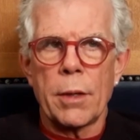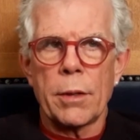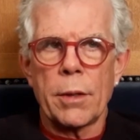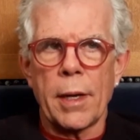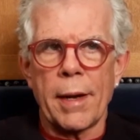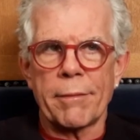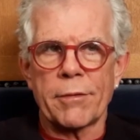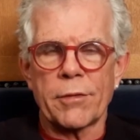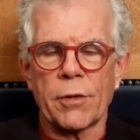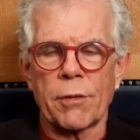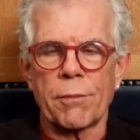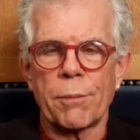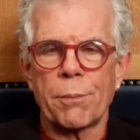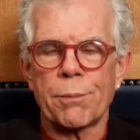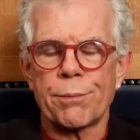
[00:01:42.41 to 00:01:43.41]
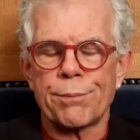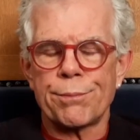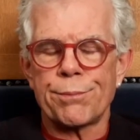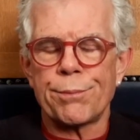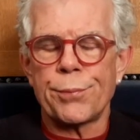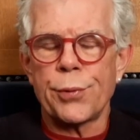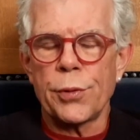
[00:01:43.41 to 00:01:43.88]
you have to sort of
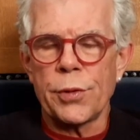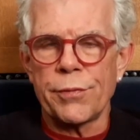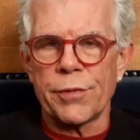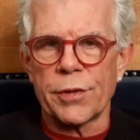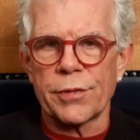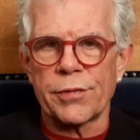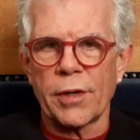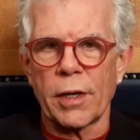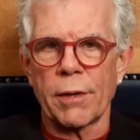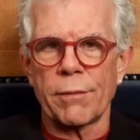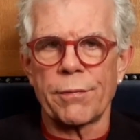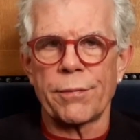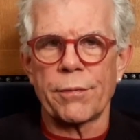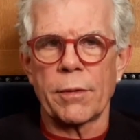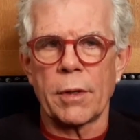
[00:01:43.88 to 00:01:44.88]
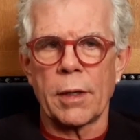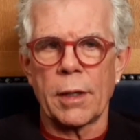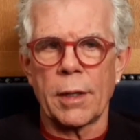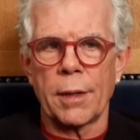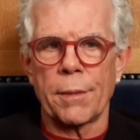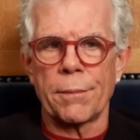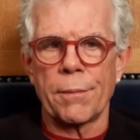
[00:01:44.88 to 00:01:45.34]
prove yourself,
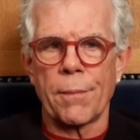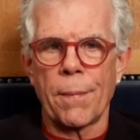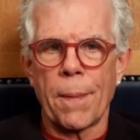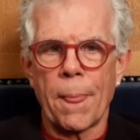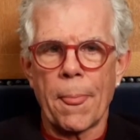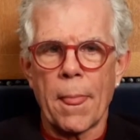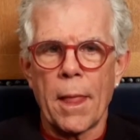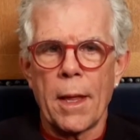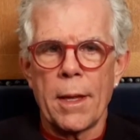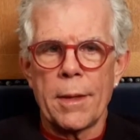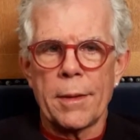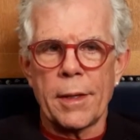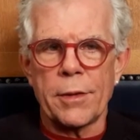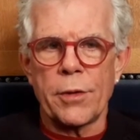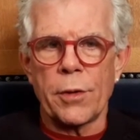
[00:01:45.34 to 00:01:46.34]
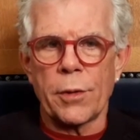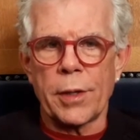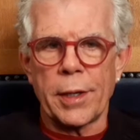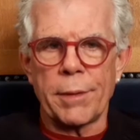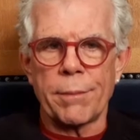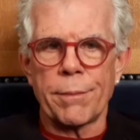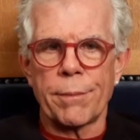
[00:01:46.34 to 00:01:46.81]
that you
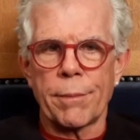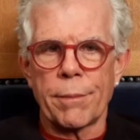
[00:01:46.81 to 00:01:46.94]
can,